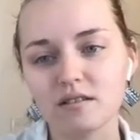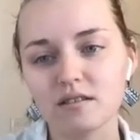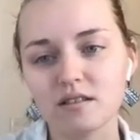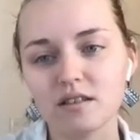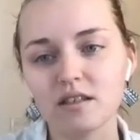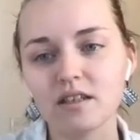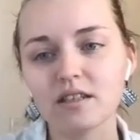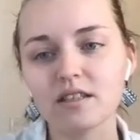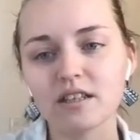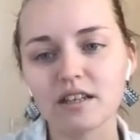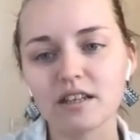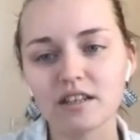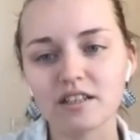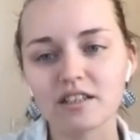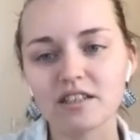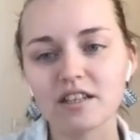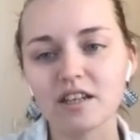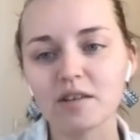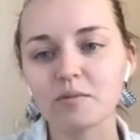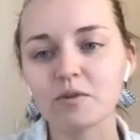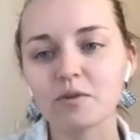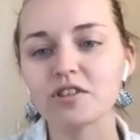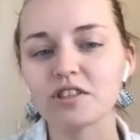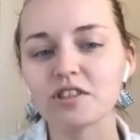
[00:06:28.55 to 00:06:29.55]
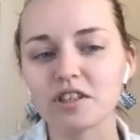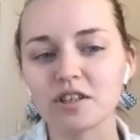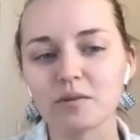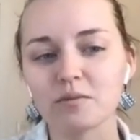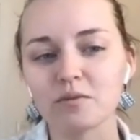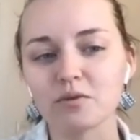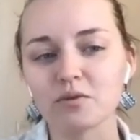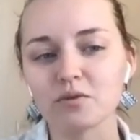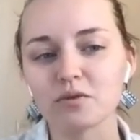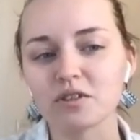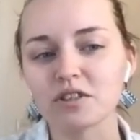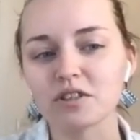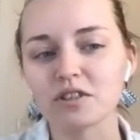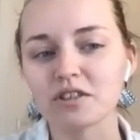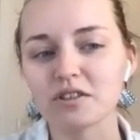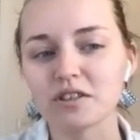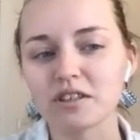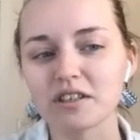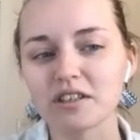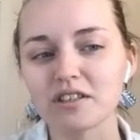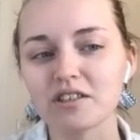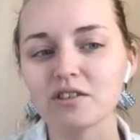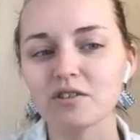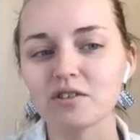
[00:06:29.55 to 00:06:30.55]
Indiana State Museum is really
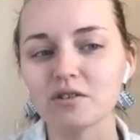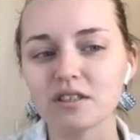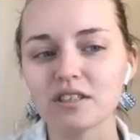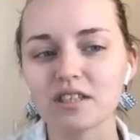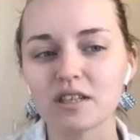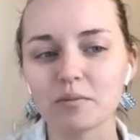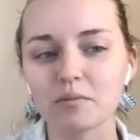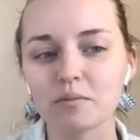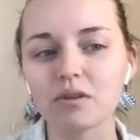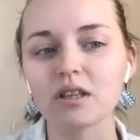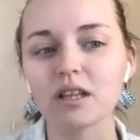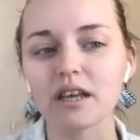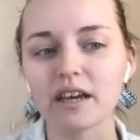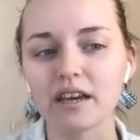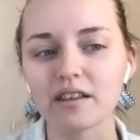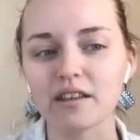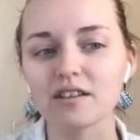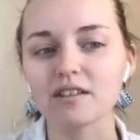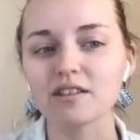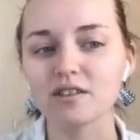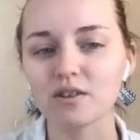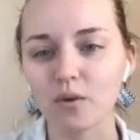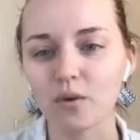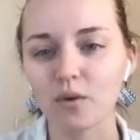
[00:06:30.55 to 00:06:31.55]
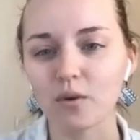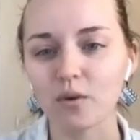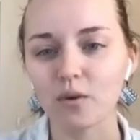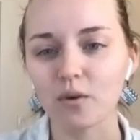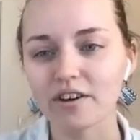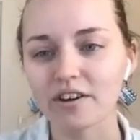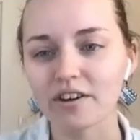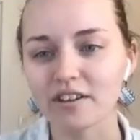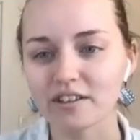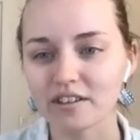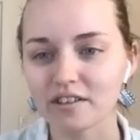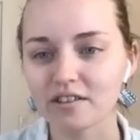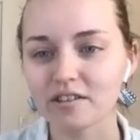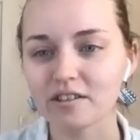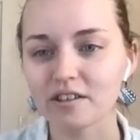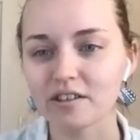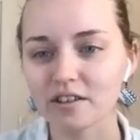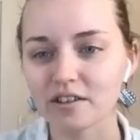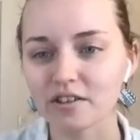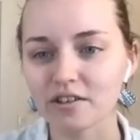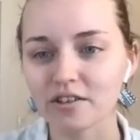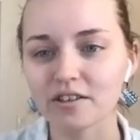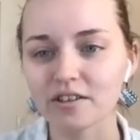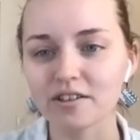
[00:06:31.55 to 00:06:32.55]
great too because they play the score in the
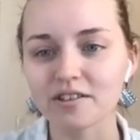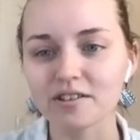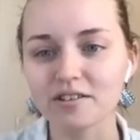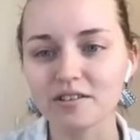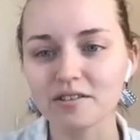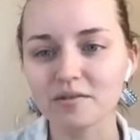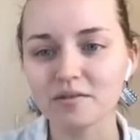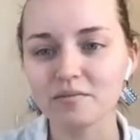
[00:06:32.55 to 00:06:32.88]
theater